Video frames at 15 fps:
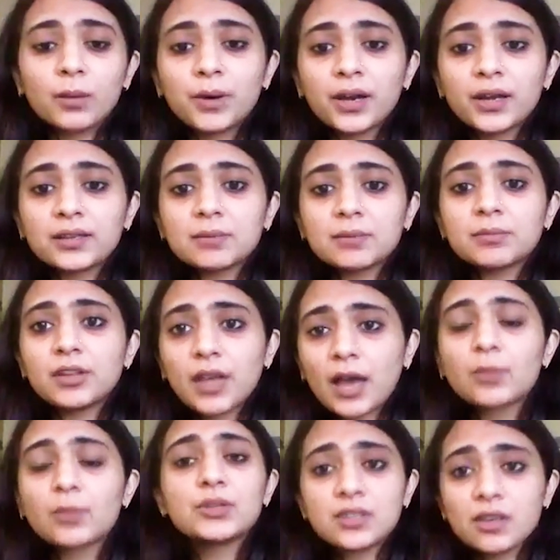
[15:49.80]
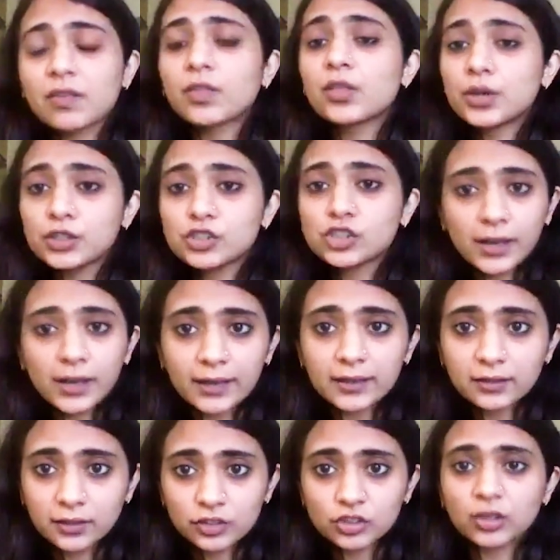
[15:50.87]
but I would say that the rich are
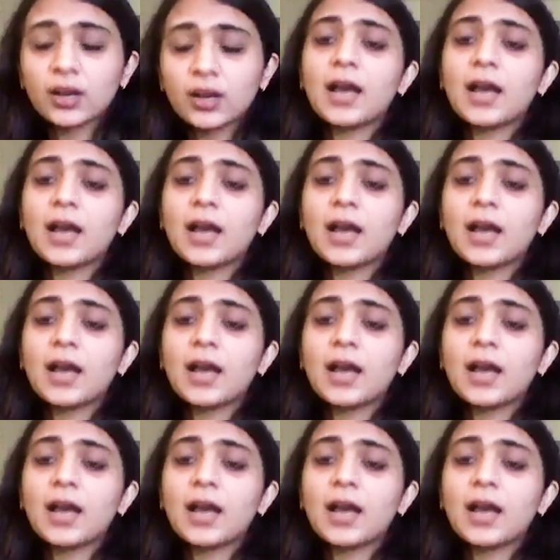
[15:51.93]
getting richer.